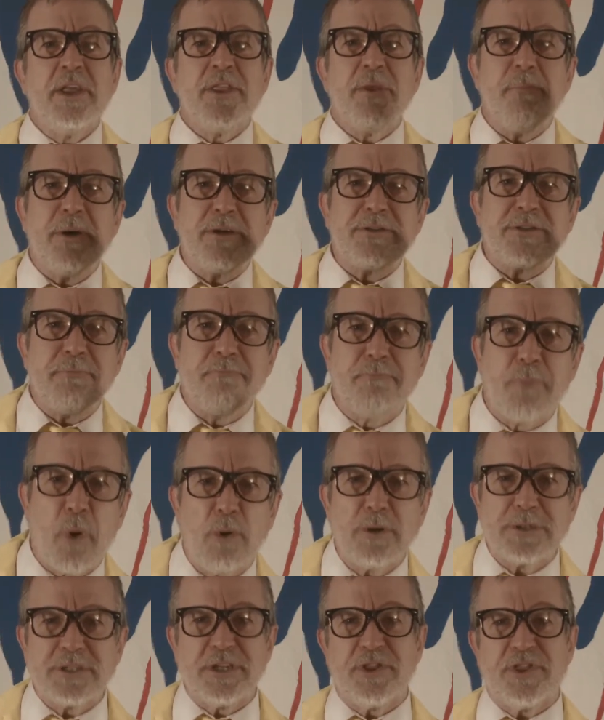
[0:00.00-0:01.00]
the most
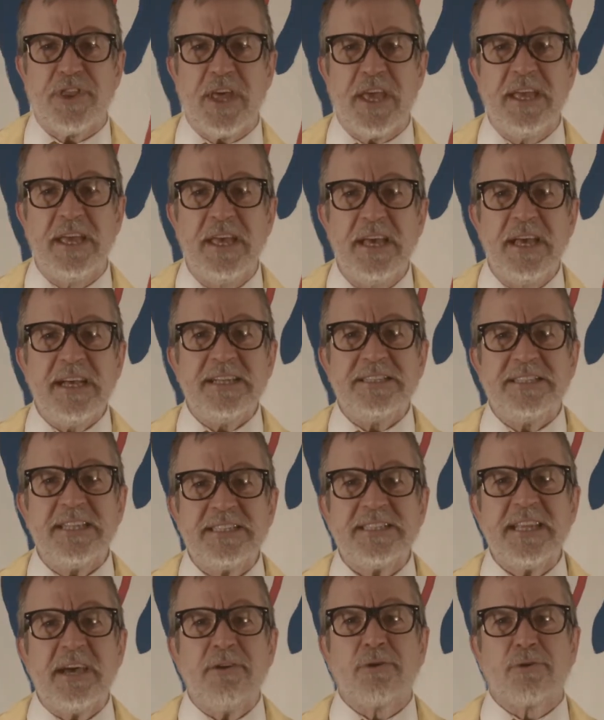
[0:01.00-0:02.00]
important thing is
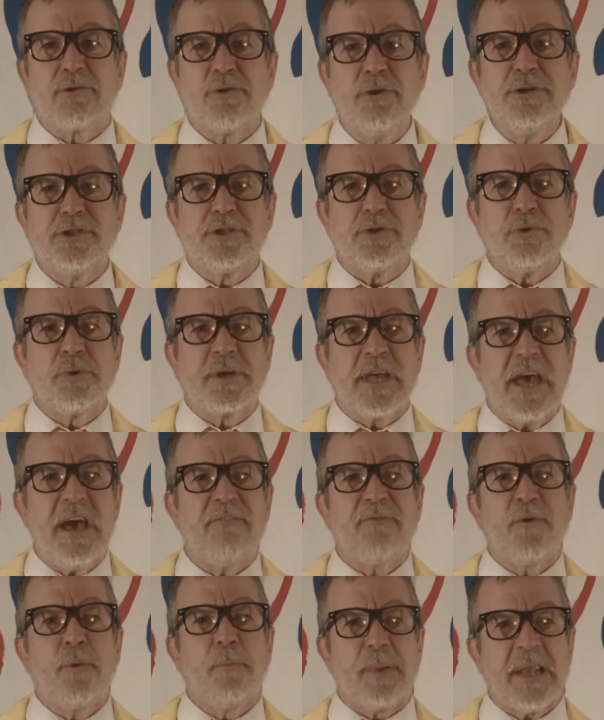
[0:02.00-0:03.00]
just how crucial
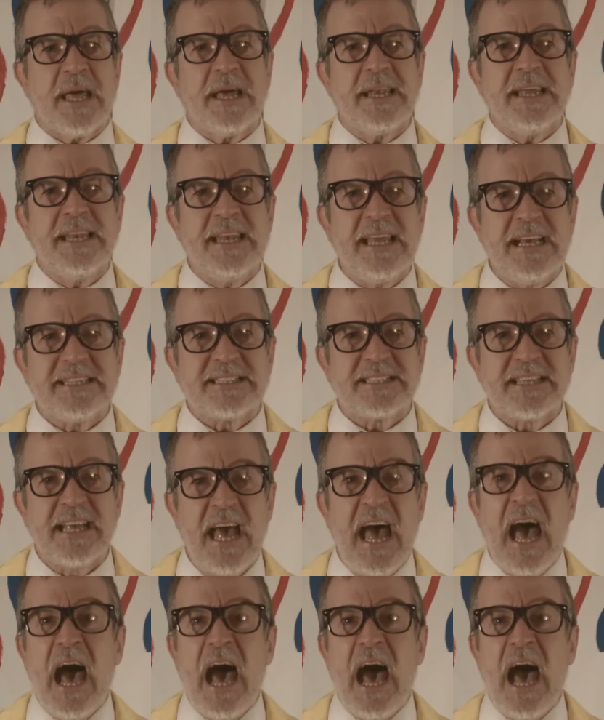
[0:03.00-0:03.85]
careful planning is.